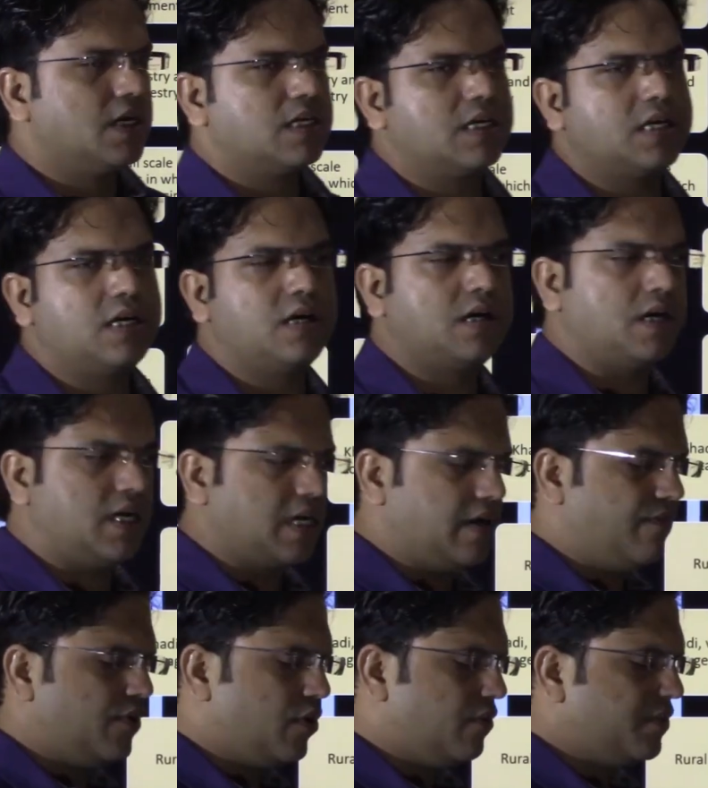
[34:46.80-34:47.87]

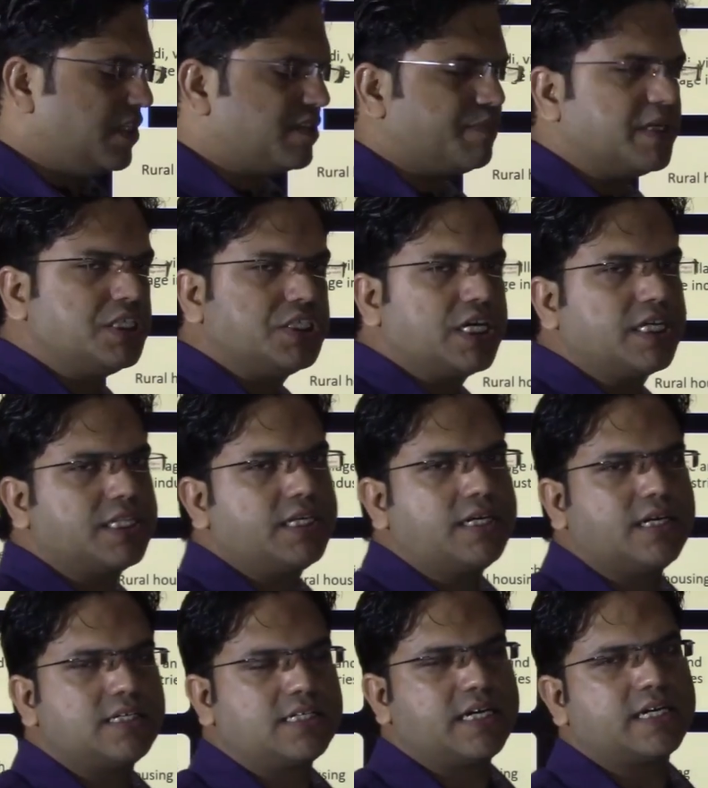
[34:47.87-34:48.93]
arrival of this Panchayati
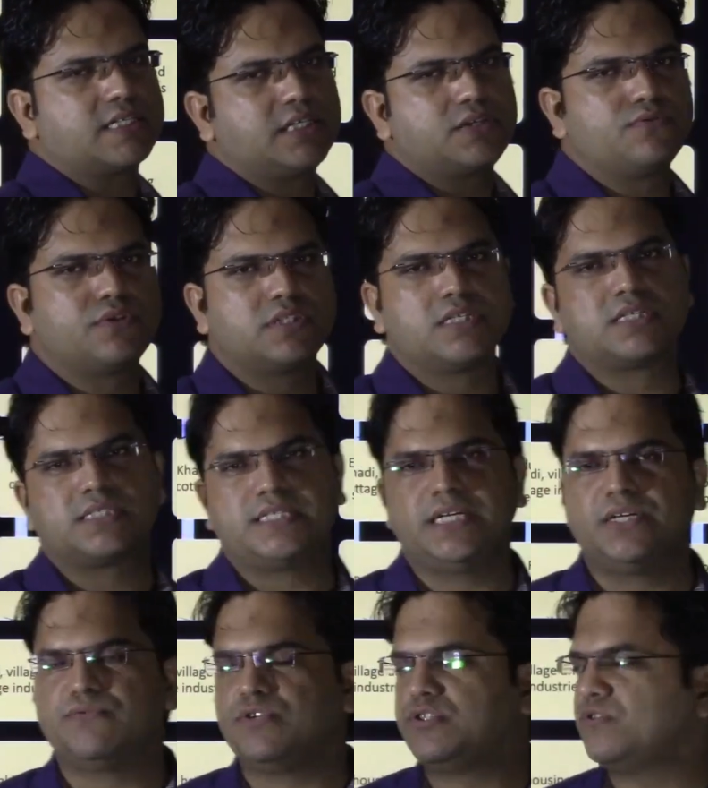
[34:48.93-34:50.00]
Raj Act, it was the
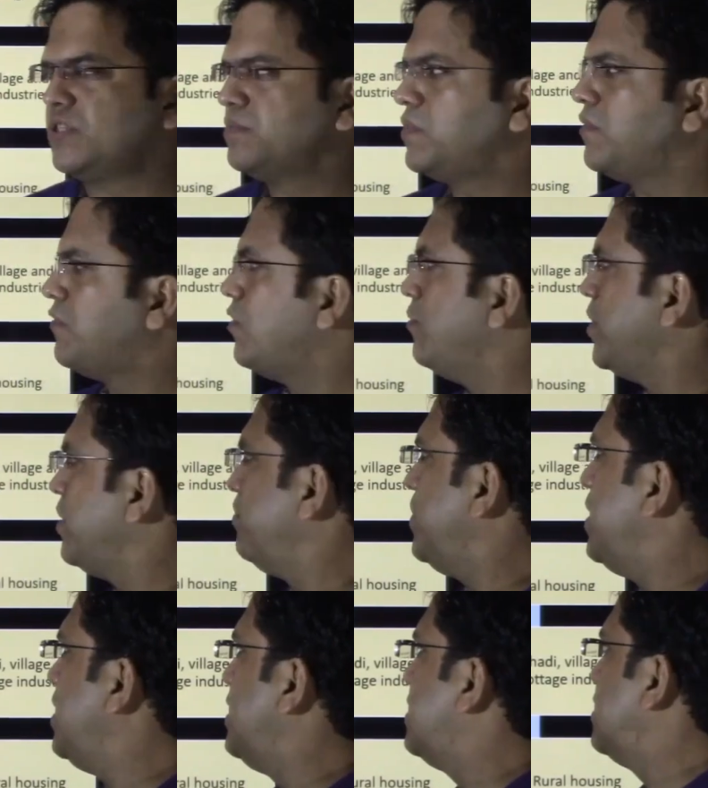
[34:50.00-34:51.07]
state which was performing,
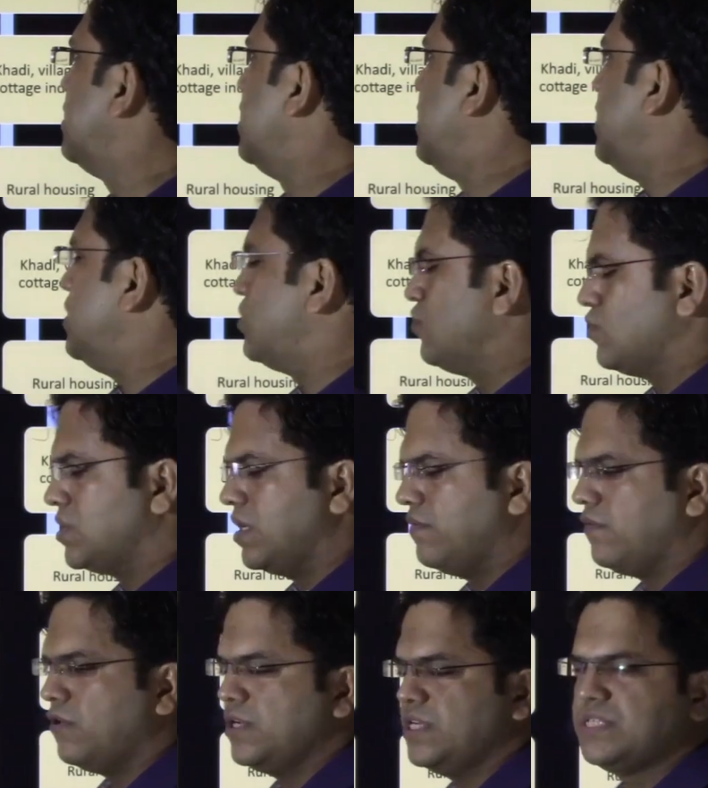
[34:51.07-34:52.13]
be it in social
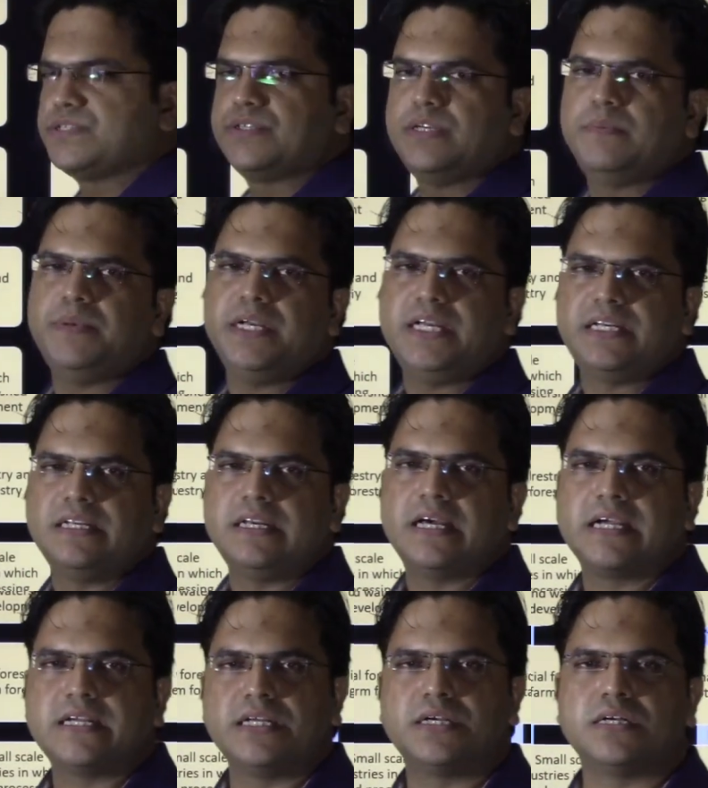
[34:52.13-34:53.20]
forestry, be it in
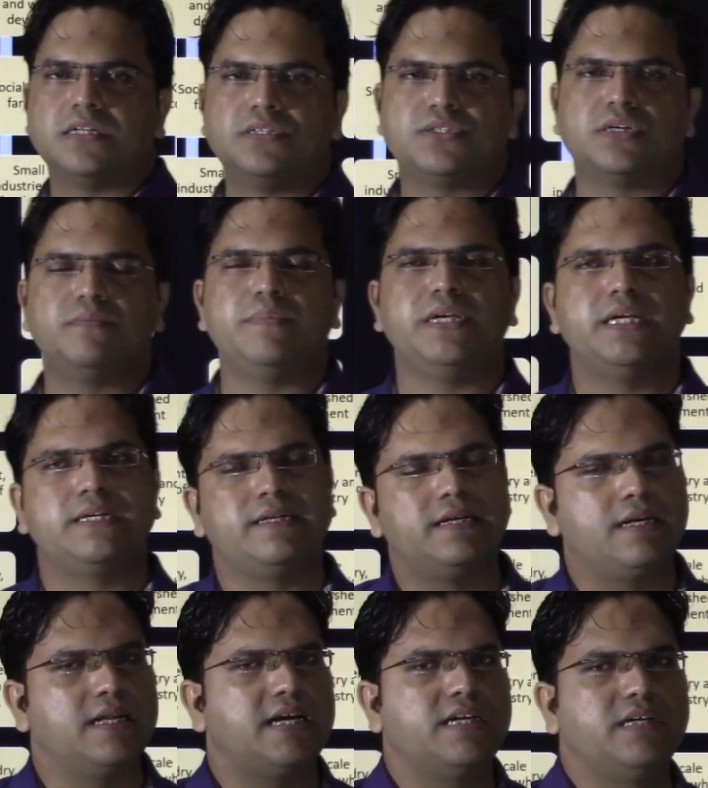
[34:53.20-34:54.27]
agriculture, be it
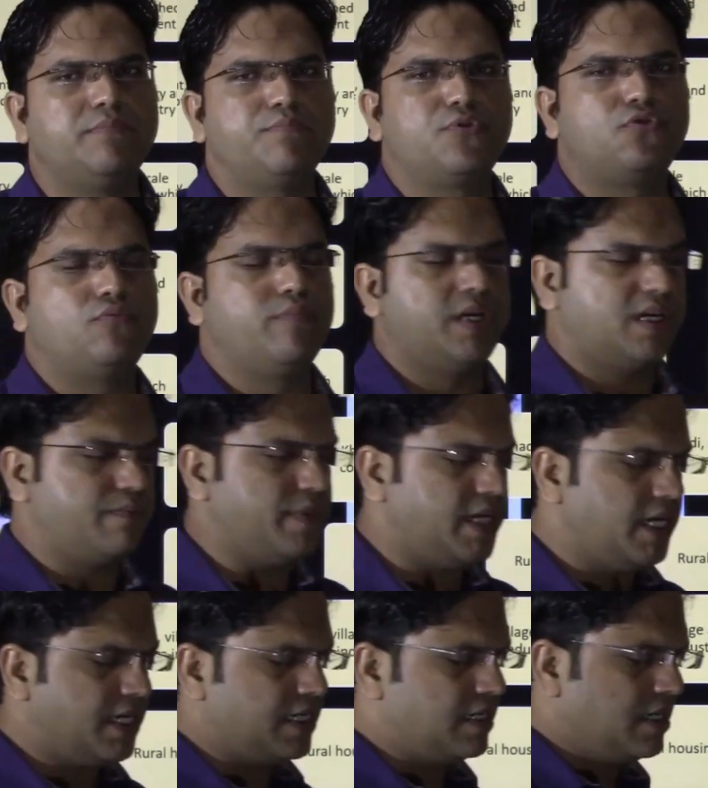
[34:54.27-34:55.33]
in land improvement, be
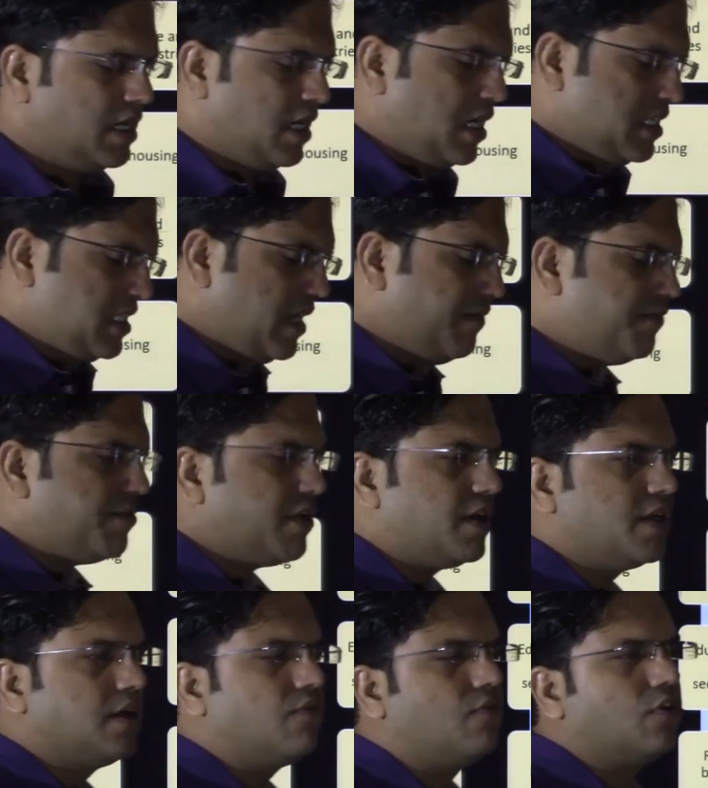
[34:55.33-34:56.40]
it in safe
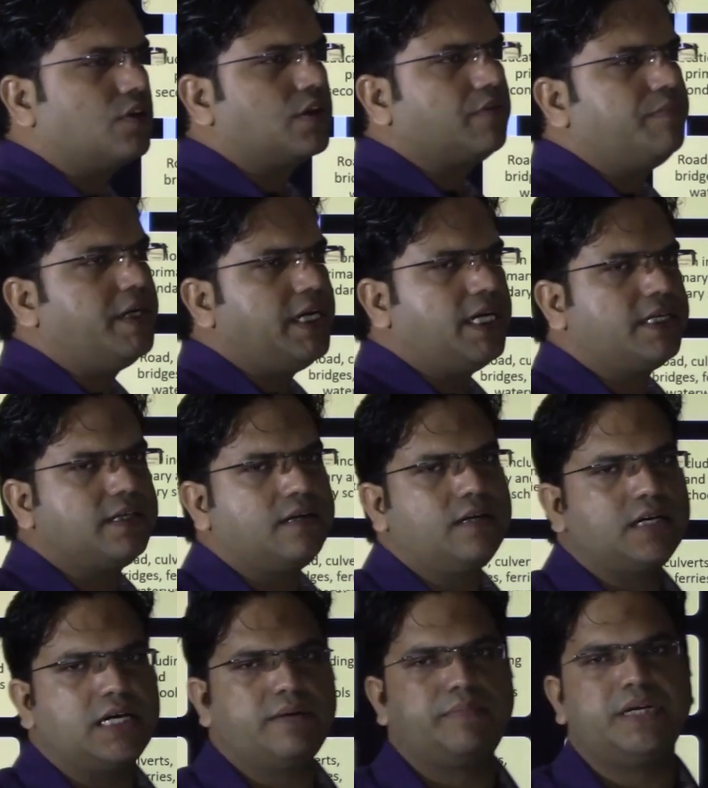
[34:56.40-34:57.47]
drinking water, be it in
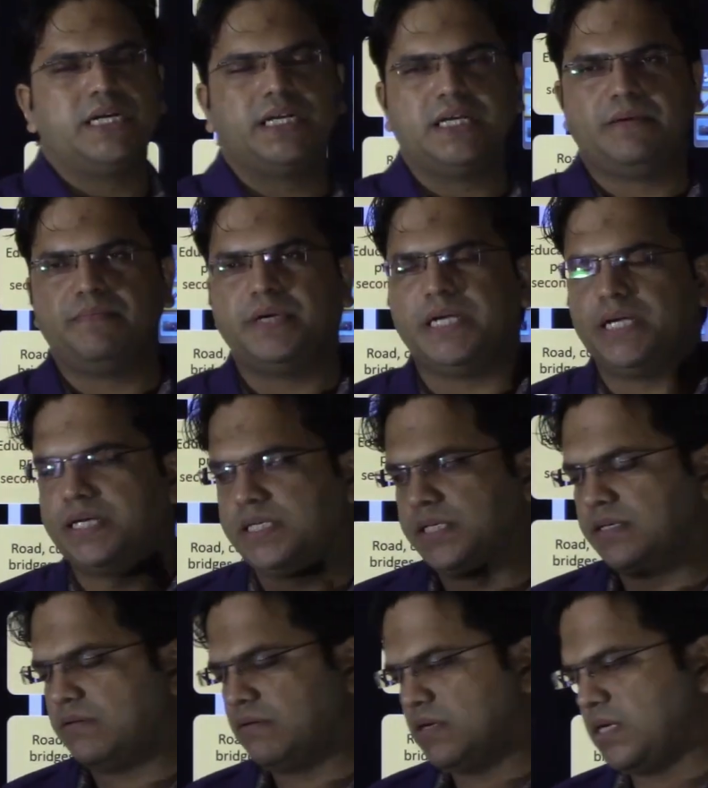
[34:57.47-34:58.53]
library, be it
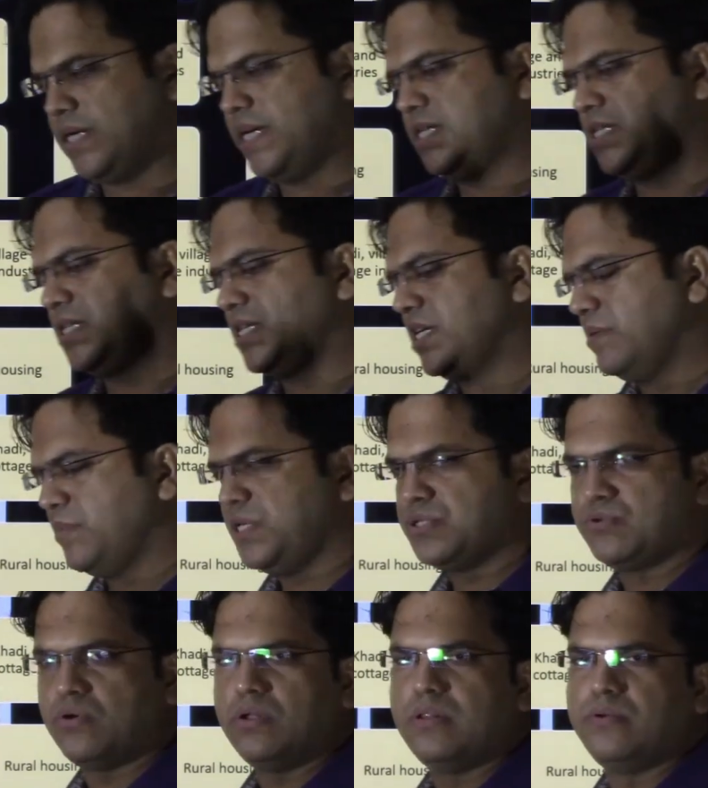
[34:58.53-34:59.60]
in entertainment.
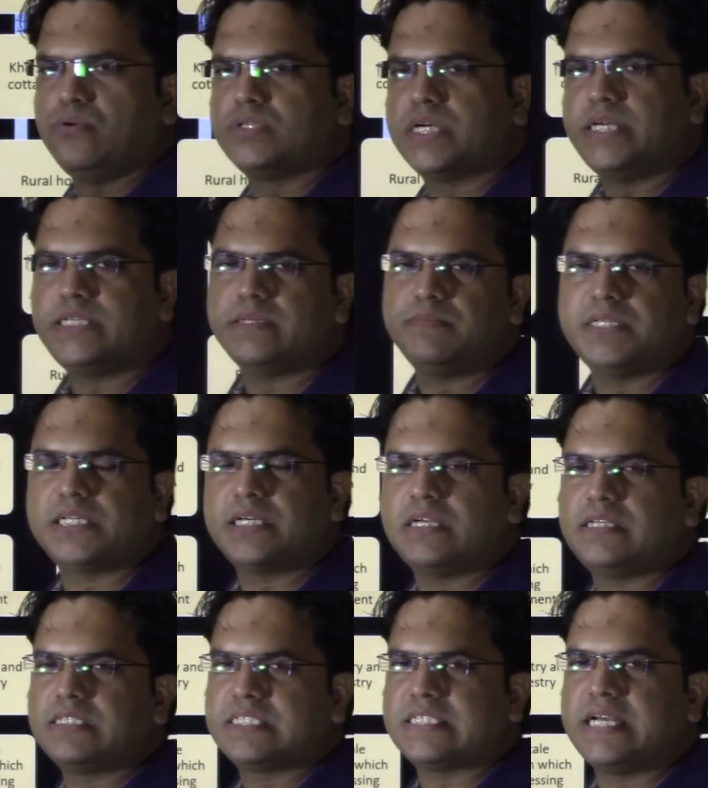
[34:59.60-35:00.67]
So all those items that
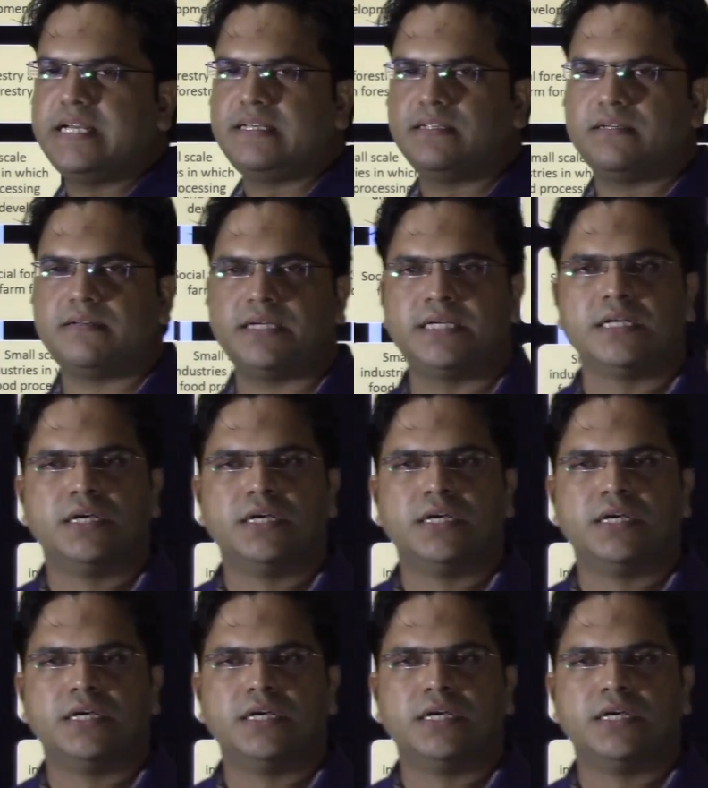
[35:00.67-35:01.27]
I cited, right?